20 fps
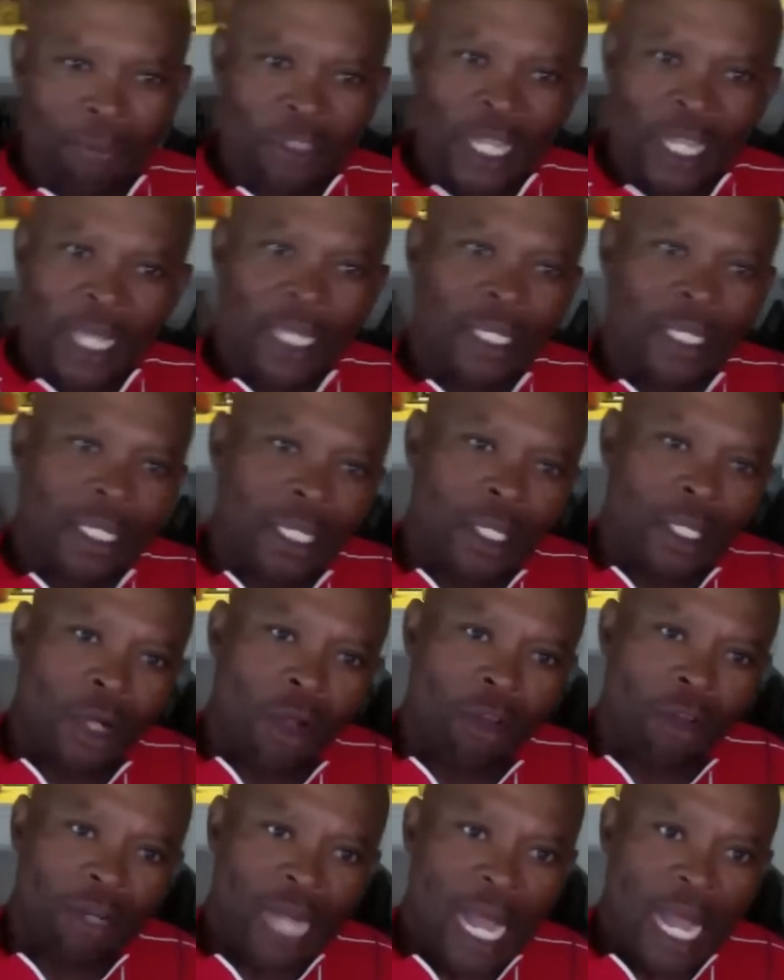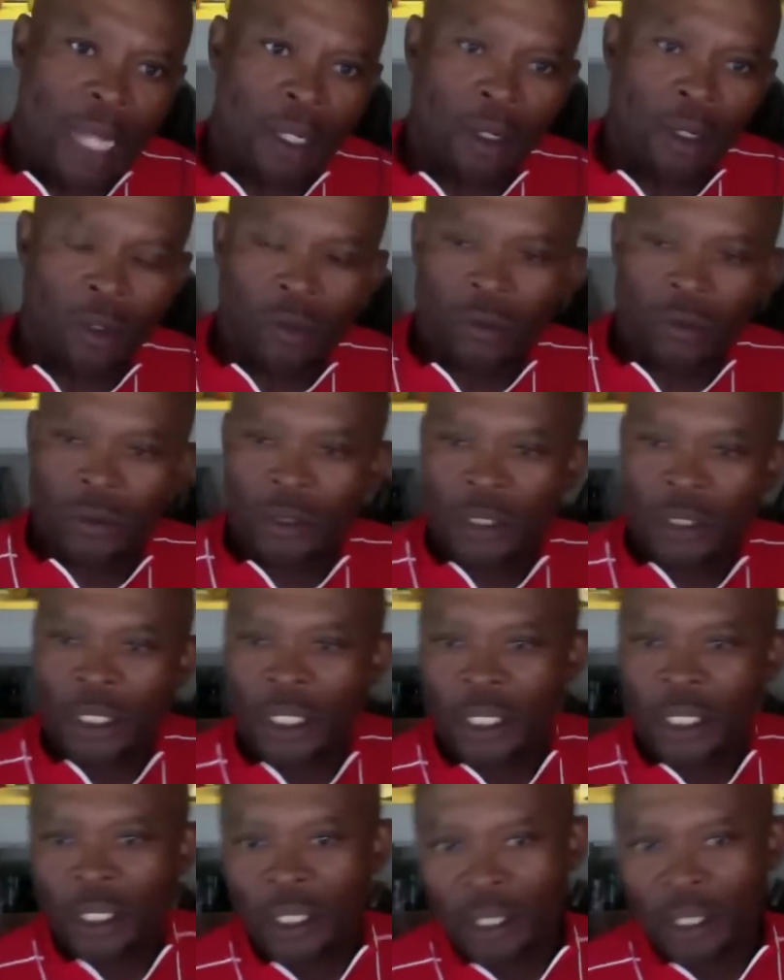taking the Colnago
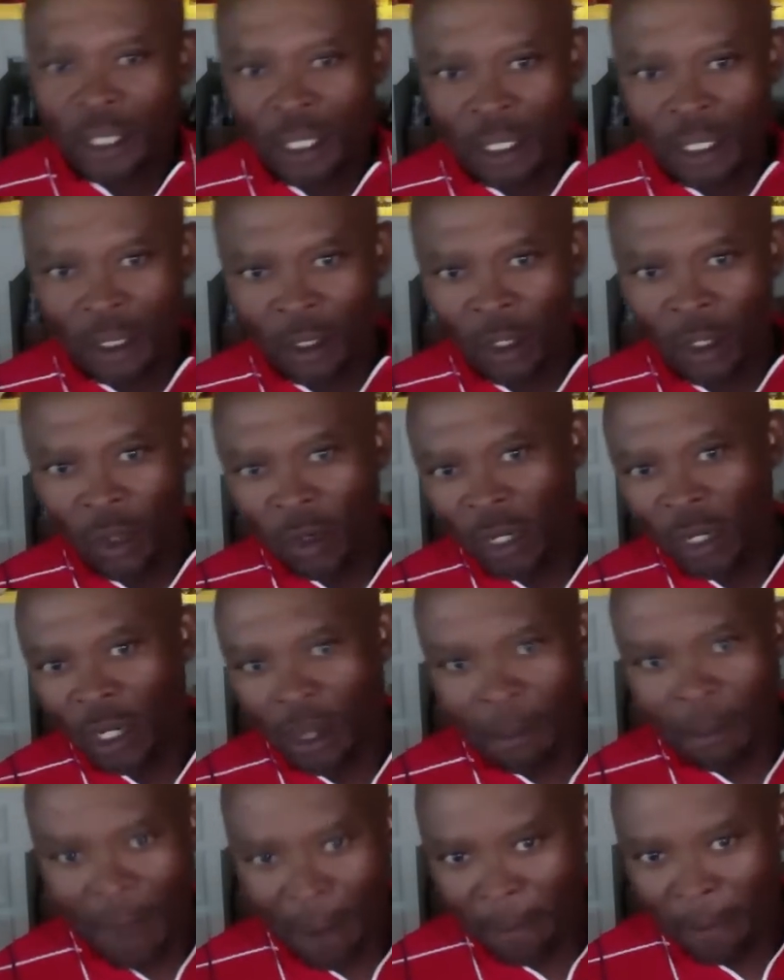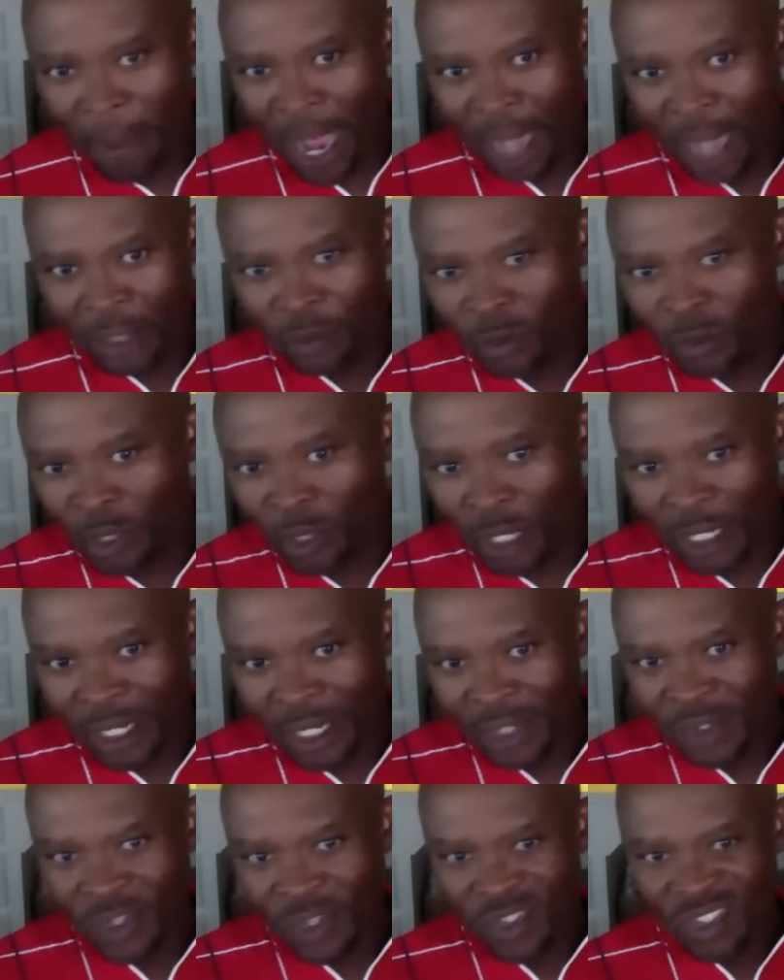loading up my pockets with all
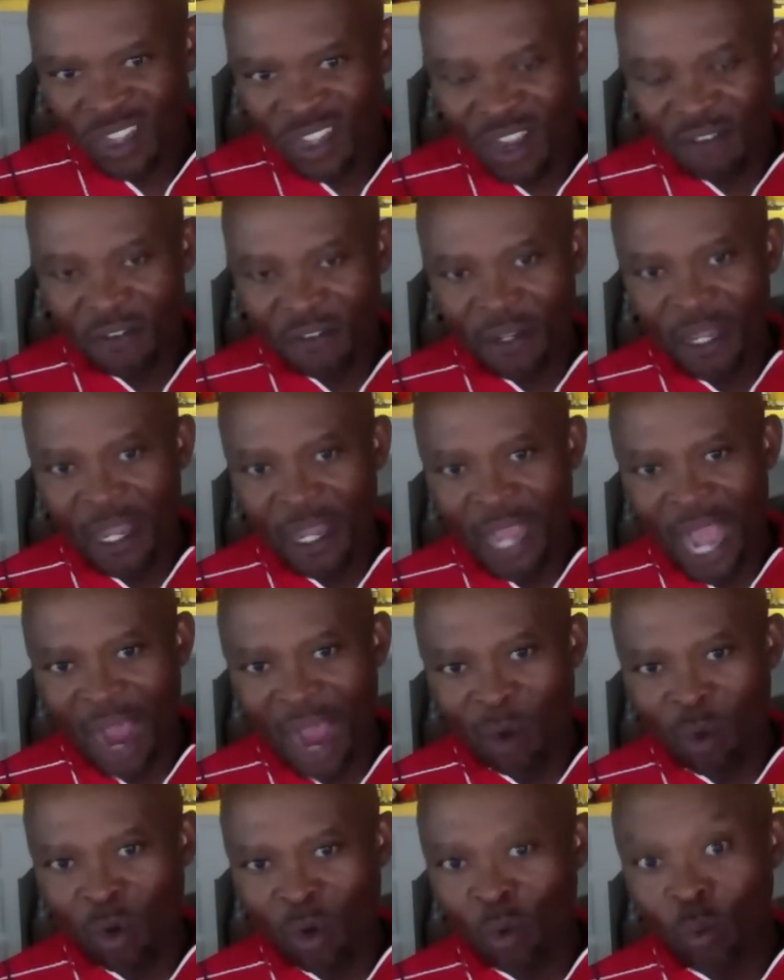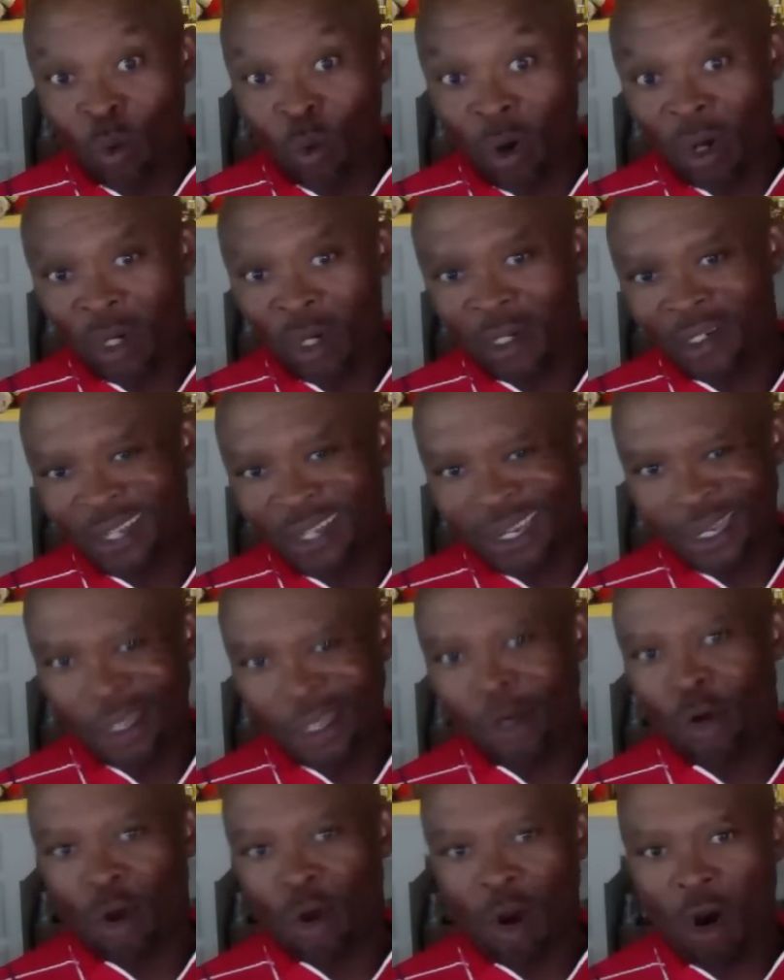kinds of stuff. I want to work a
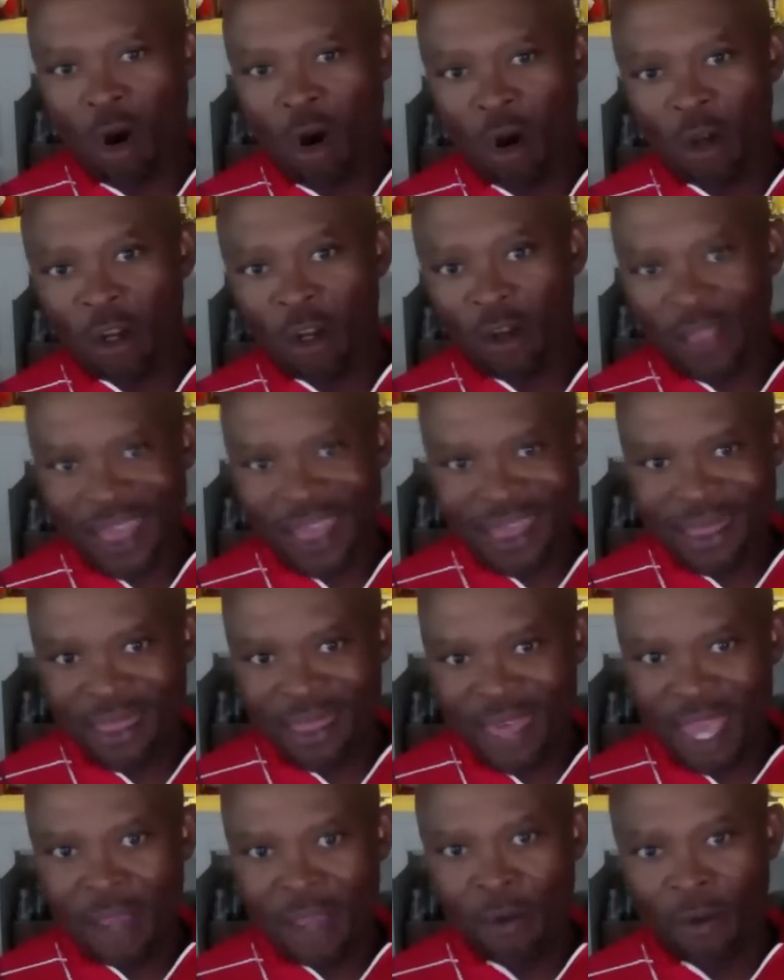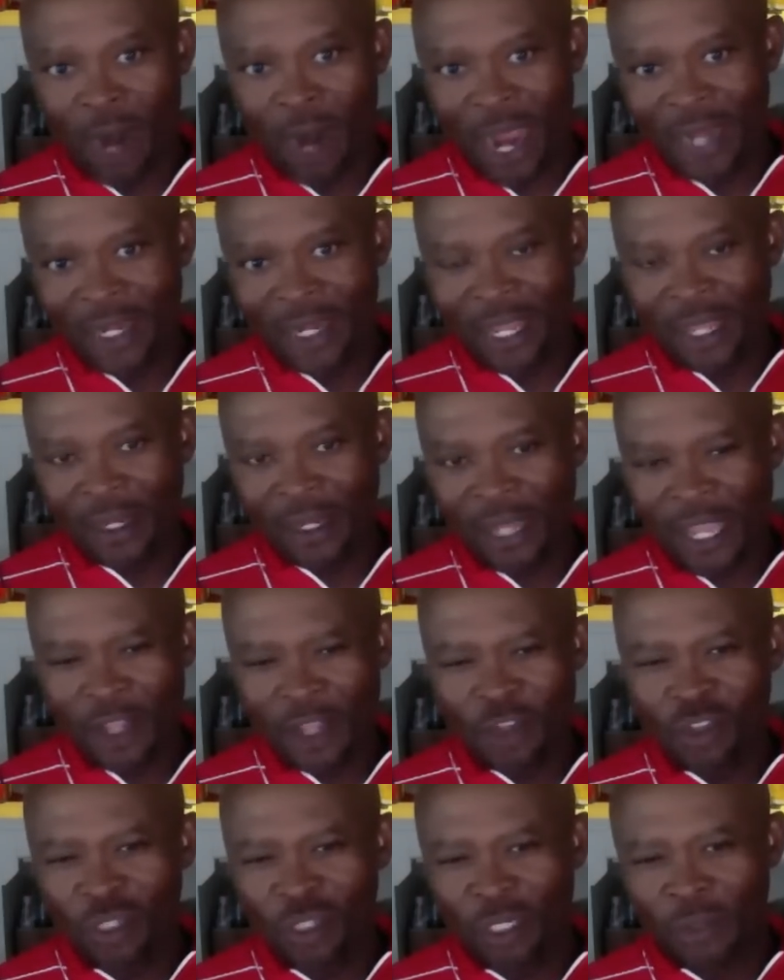little harder than they ride. They, they
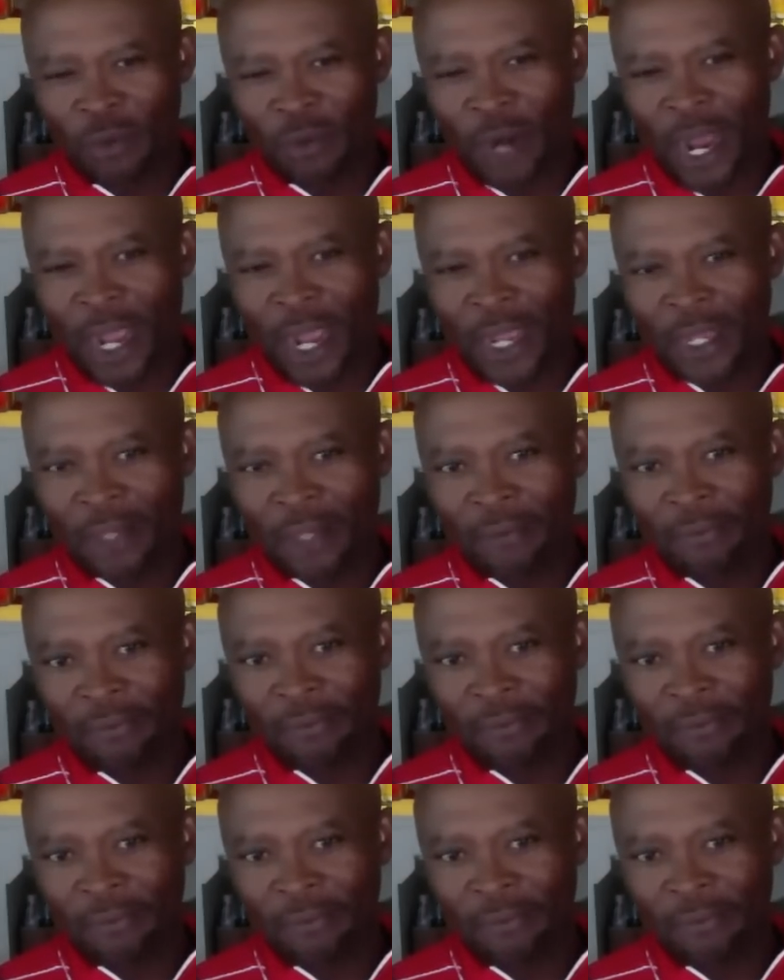usually ride